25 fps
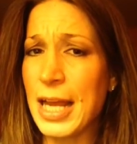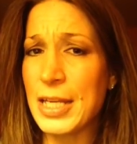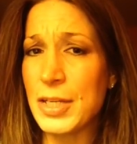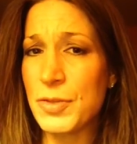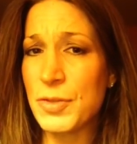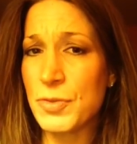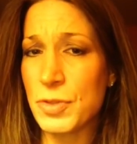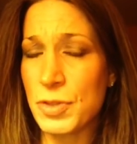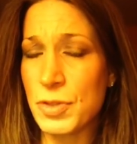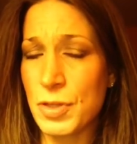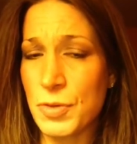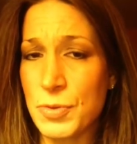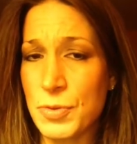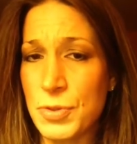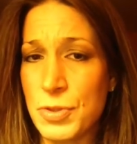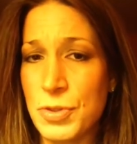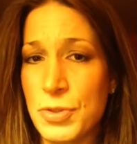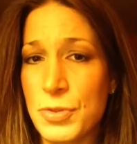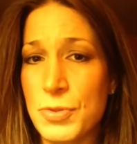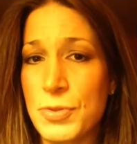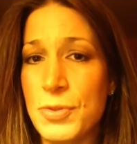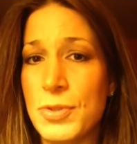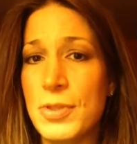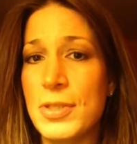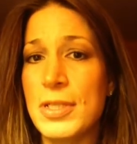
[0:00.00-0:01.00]
used those
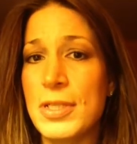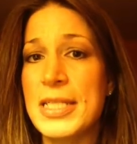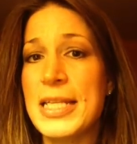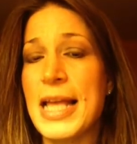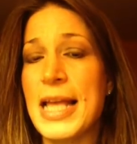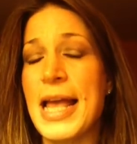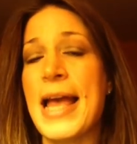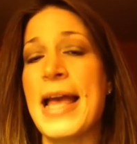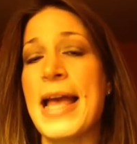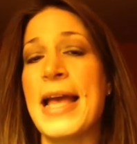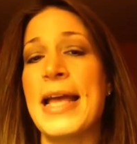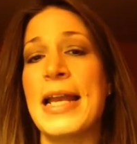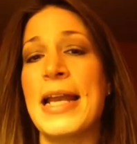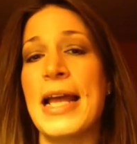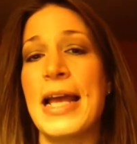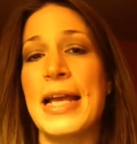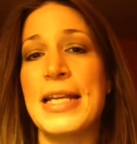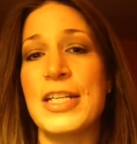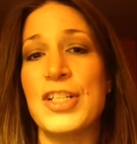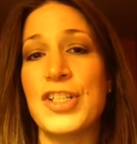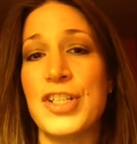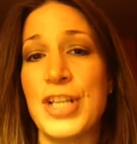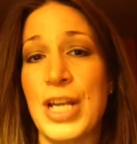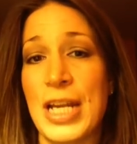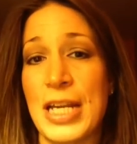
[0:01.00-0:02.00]
tools, and
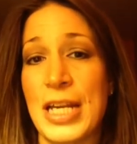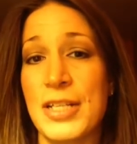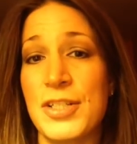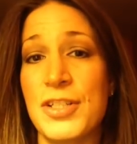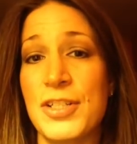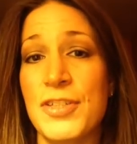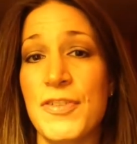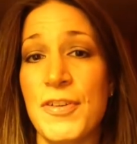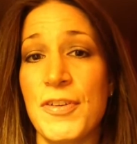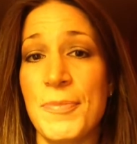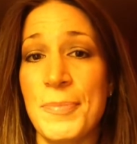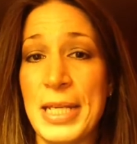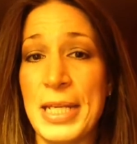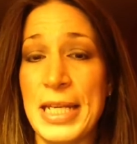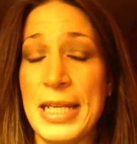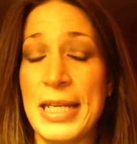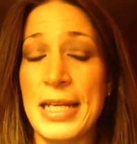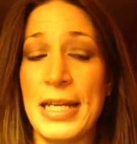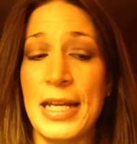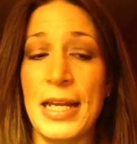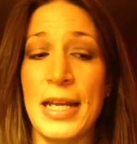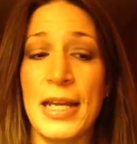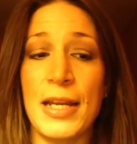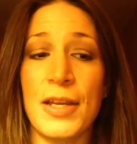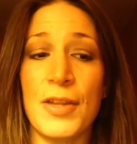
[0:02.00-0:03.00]
I changed from
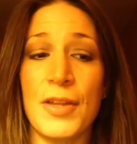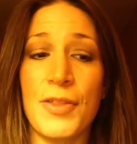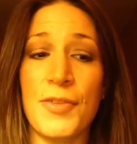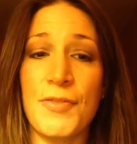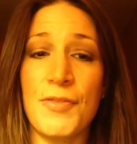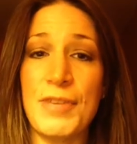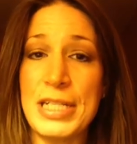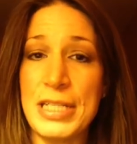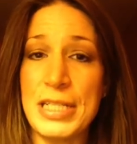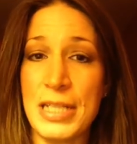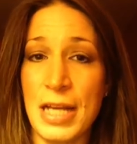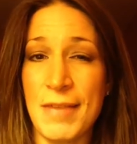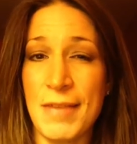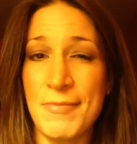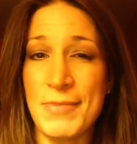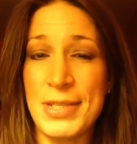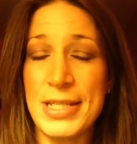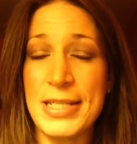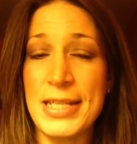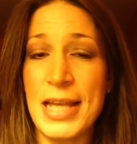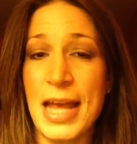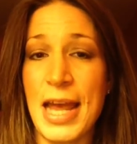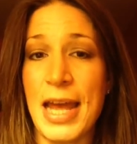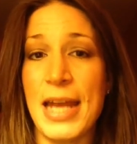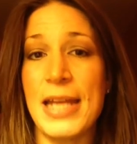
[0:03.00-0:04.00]
eating 3 times a
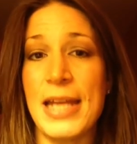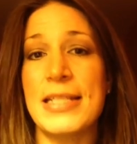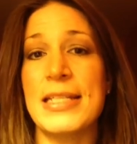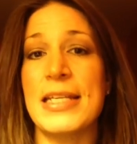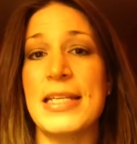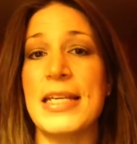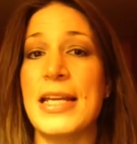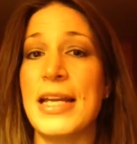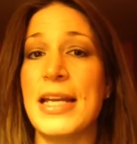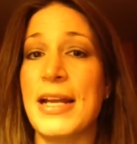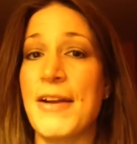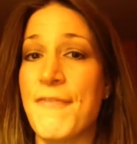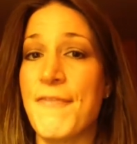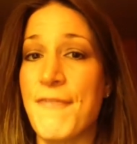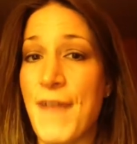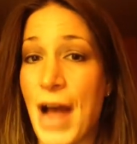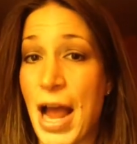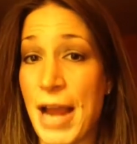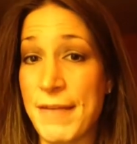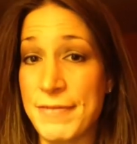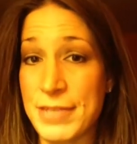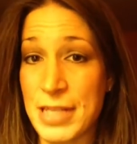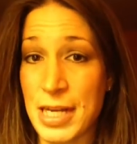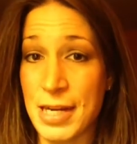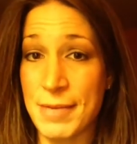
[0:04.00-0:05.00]
day to eating
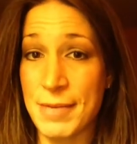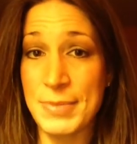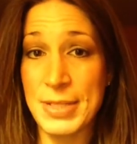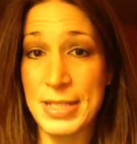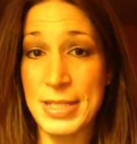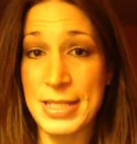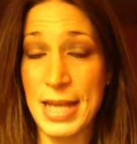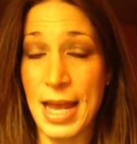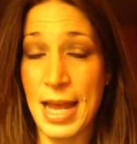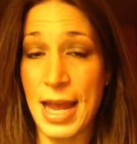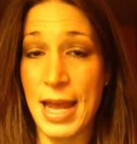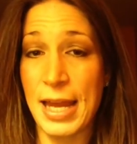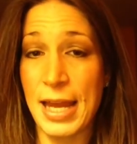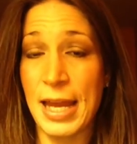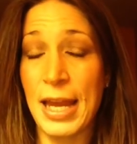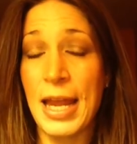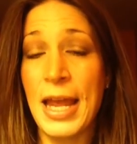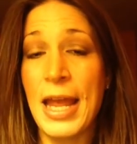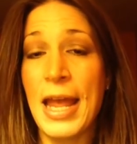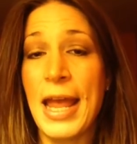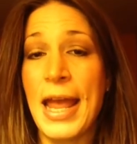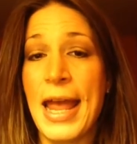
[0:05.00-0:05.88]
5 times a day.